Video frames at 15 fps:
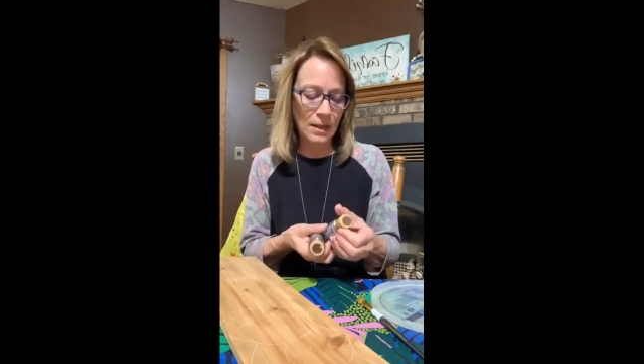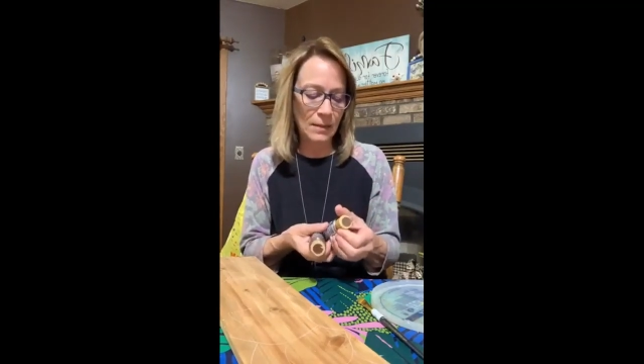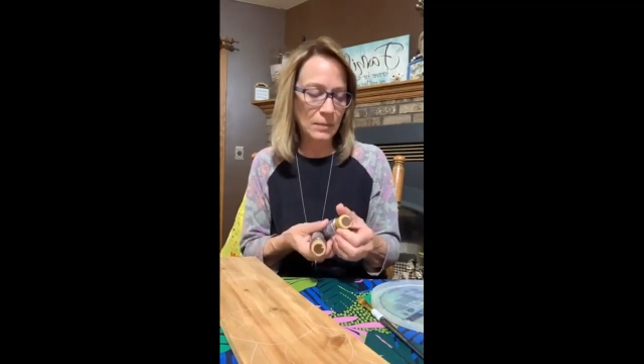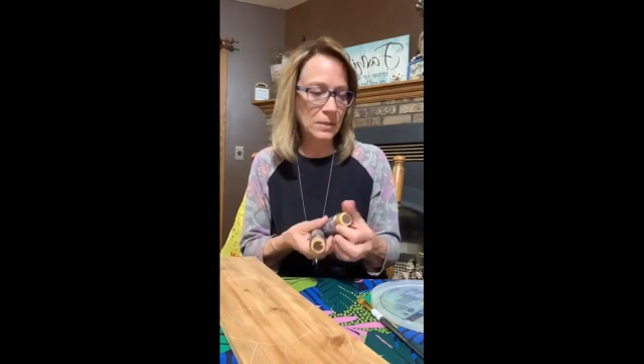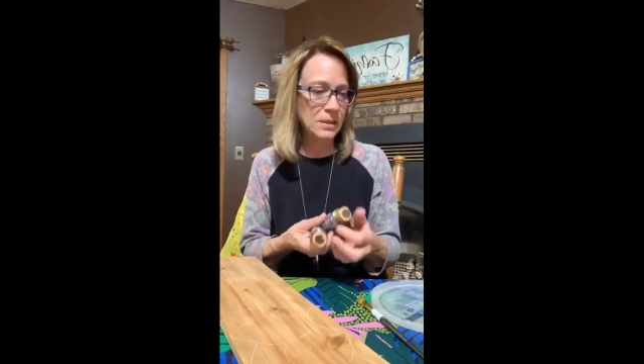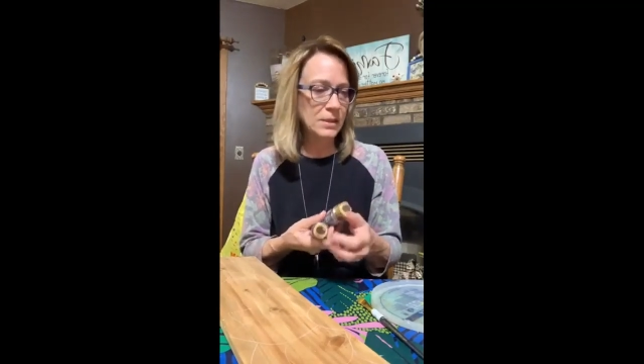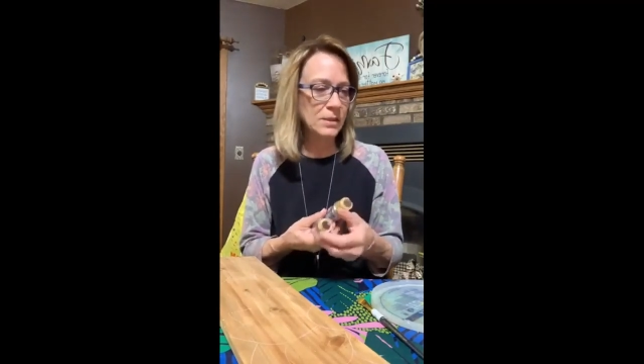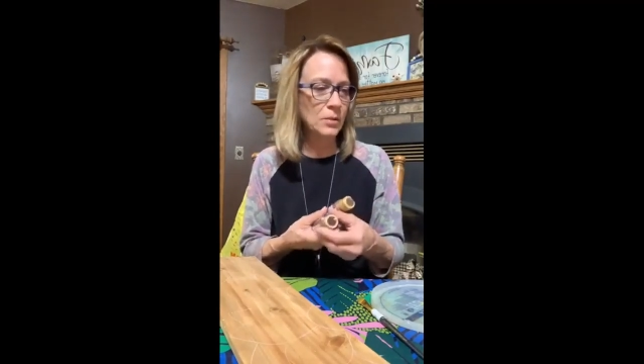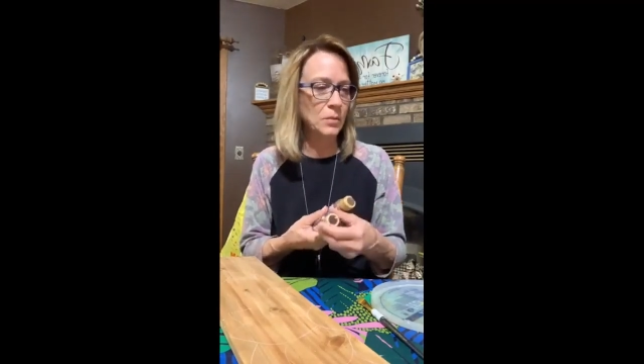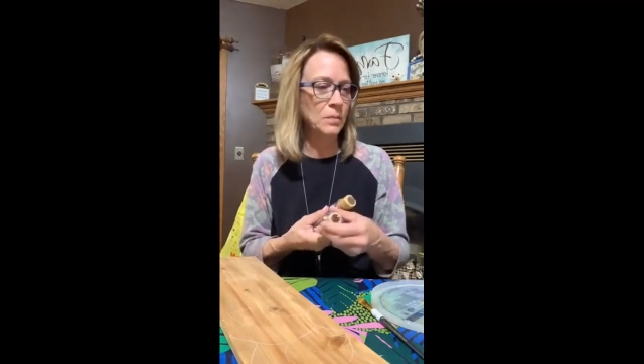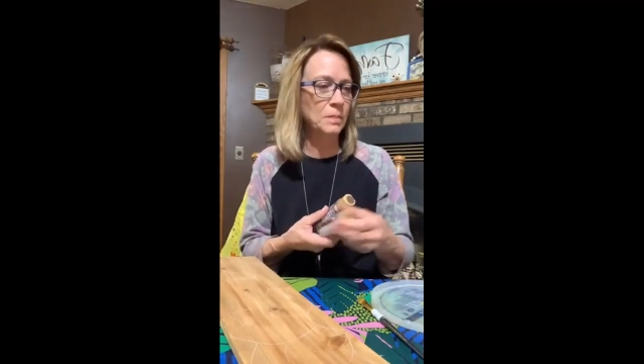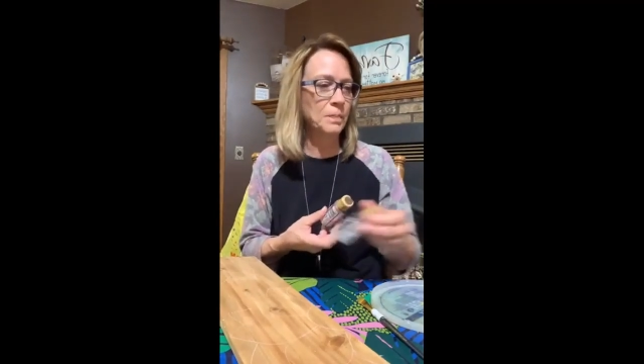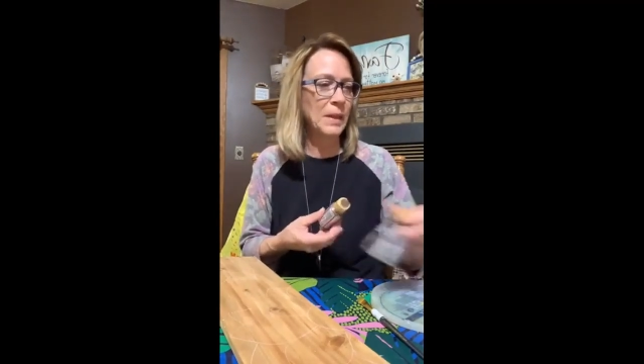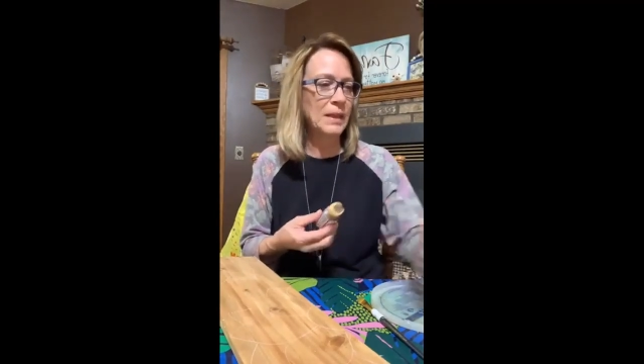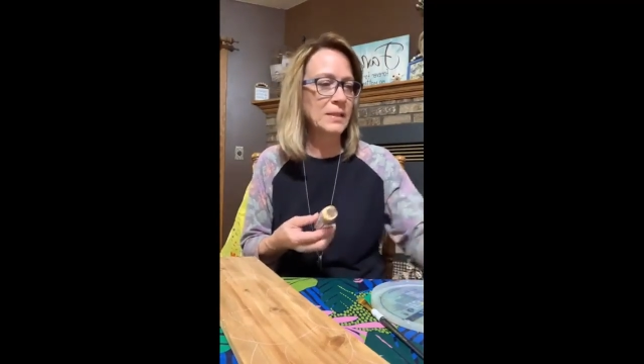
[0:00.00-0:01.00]
I'm gonna
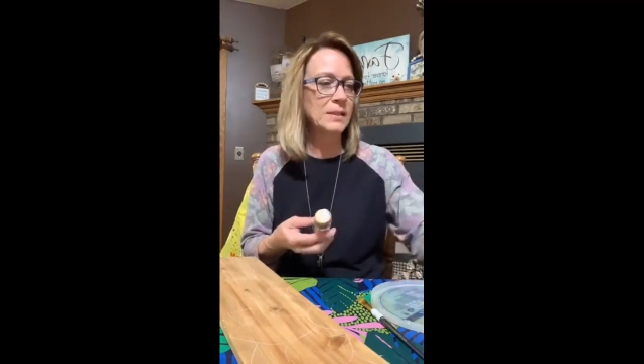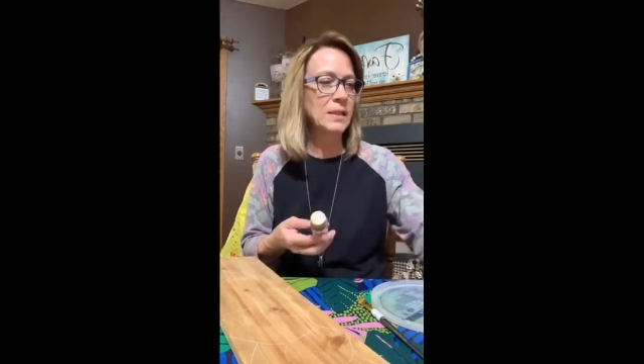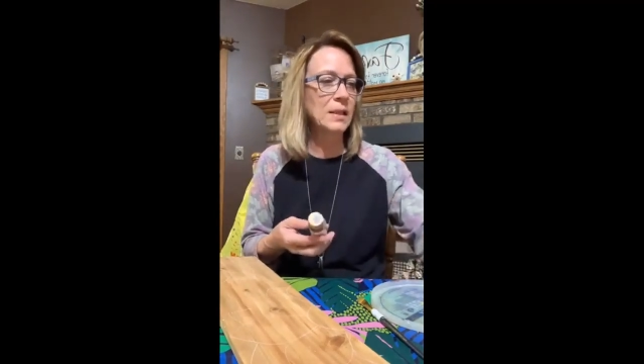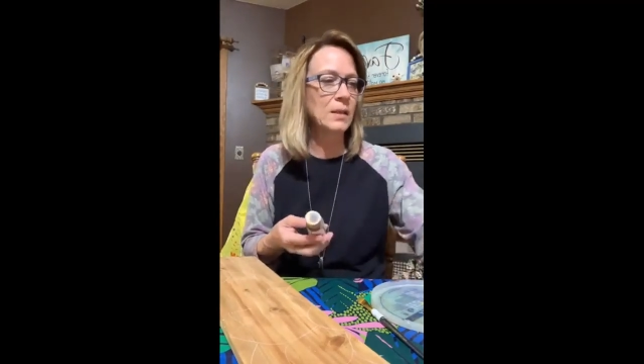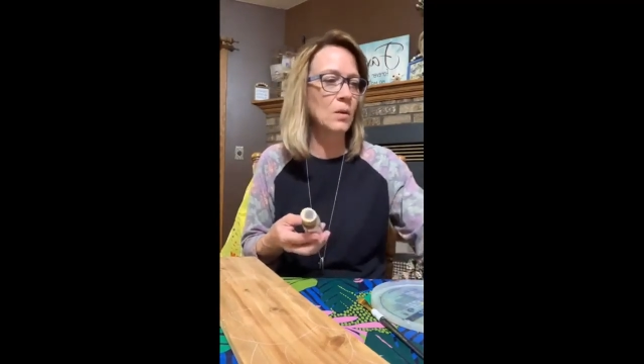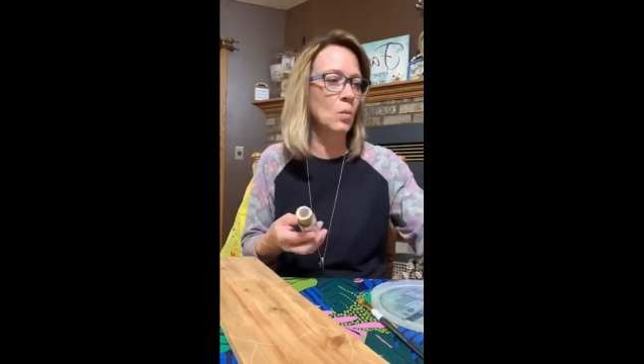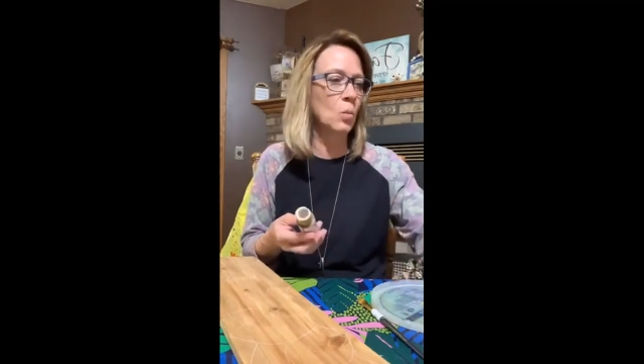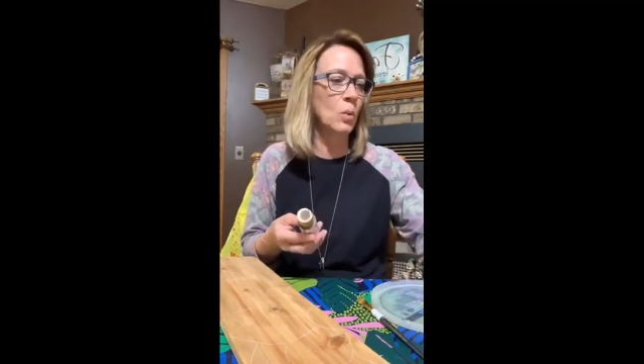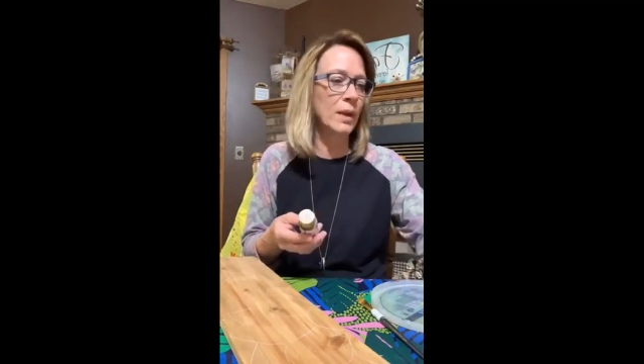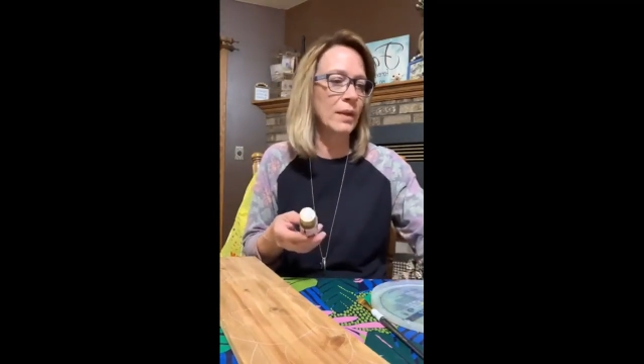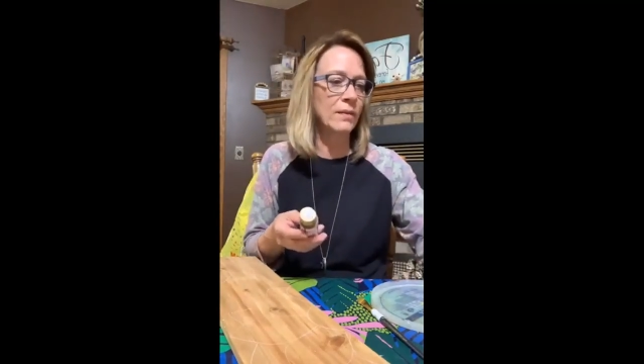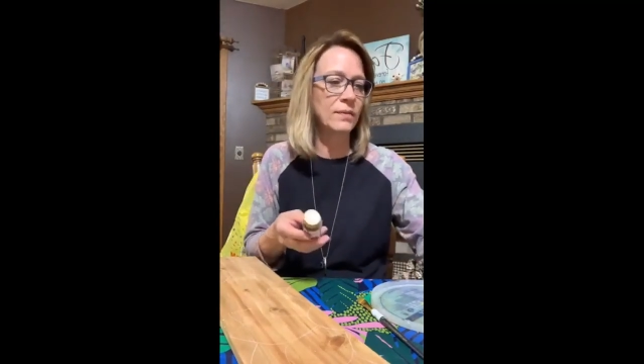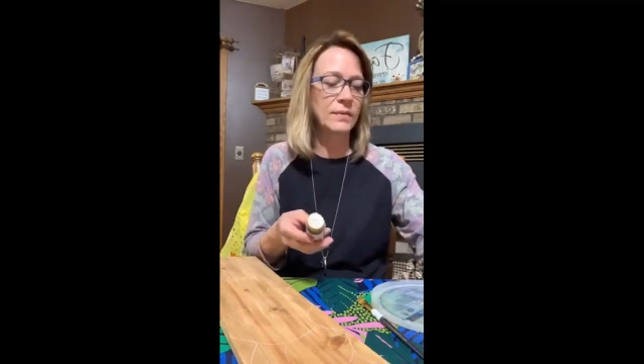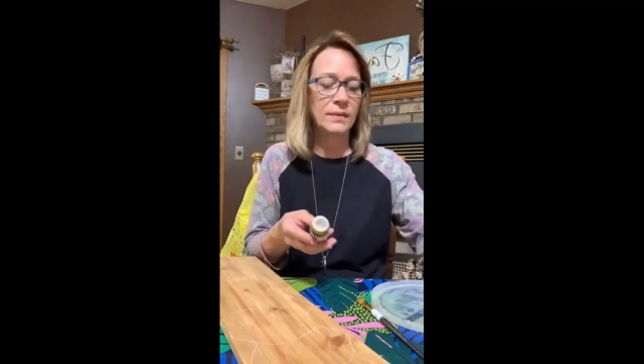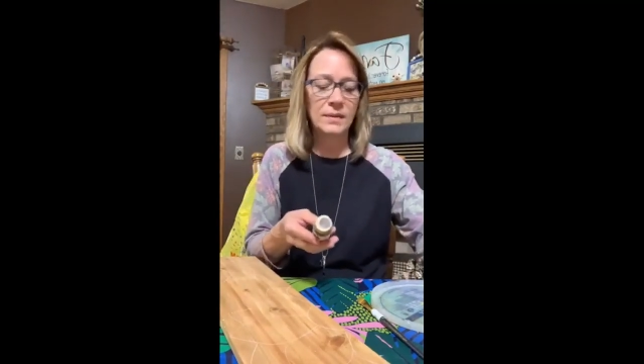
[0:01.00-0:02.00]
start painting it with